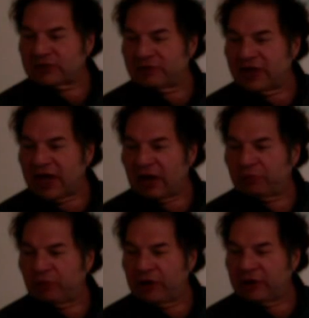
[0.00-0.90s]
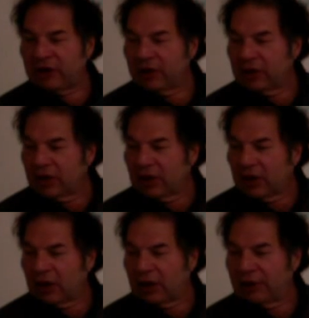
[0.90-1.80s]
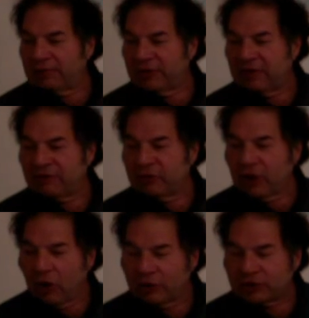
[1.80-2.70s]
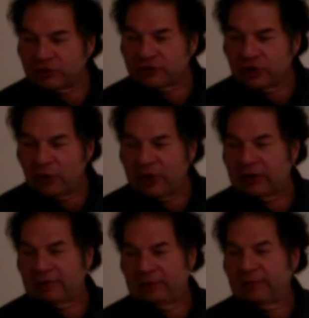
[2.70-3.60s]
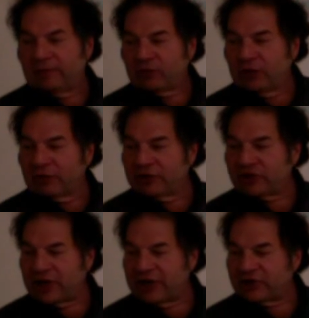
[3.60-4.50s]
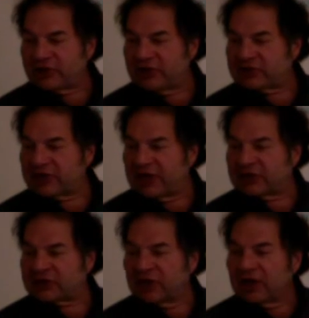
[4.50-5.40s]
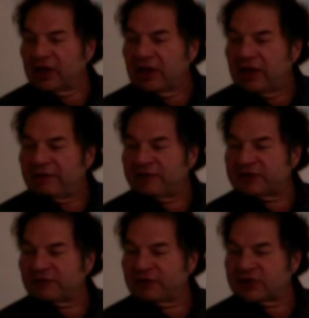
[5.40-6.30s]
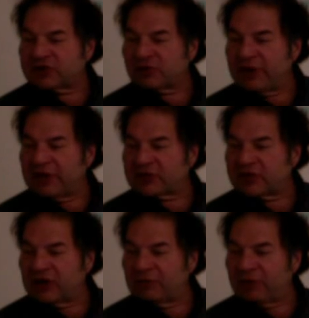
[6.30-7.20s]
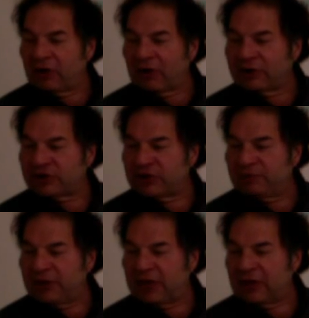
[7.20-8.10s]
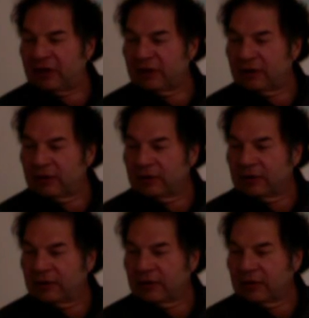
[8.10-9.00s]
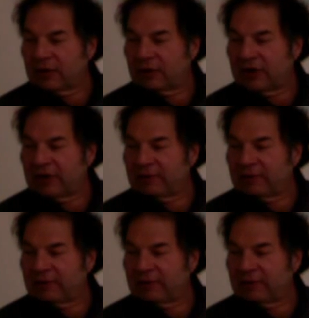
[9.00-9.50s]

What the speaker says: the output, if you know what you're doing, you can change these things. If it's for the screen, it's going to be RGB. All right.